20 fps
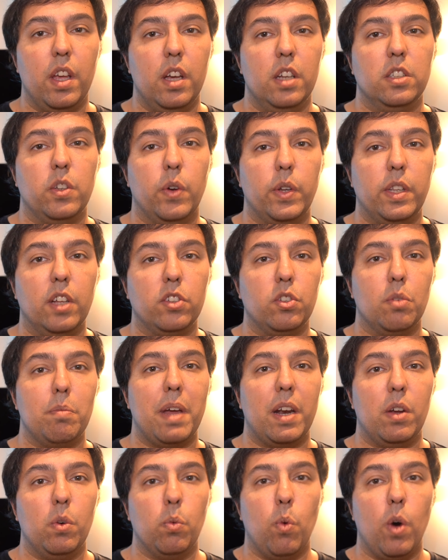So it doesn't
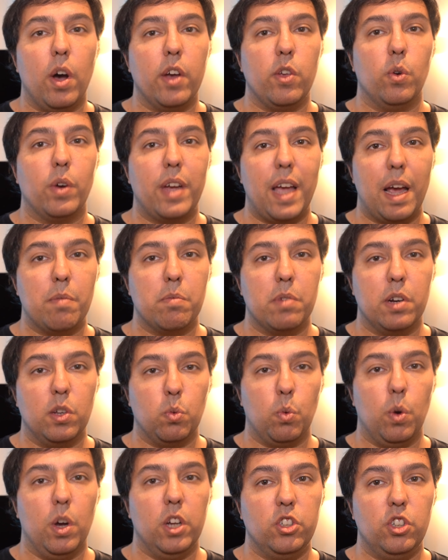matter what your camera is
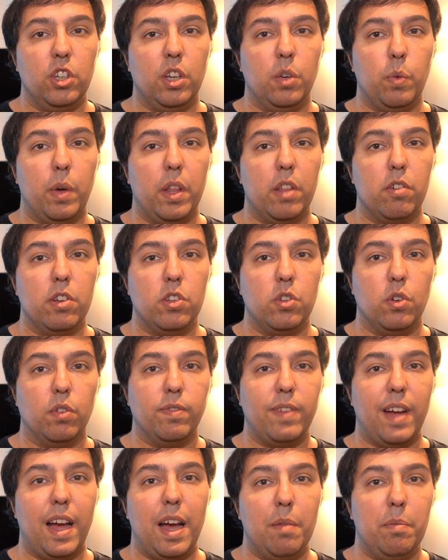watching, whether it's your
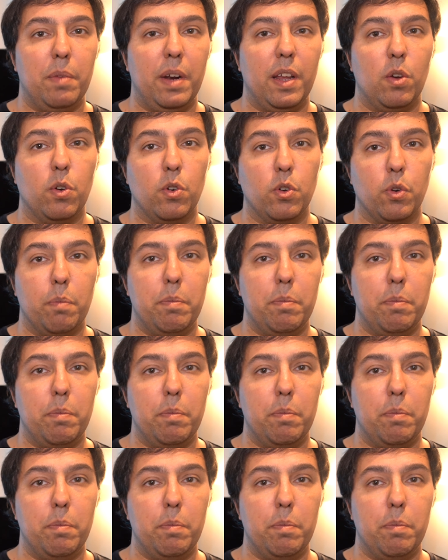family or your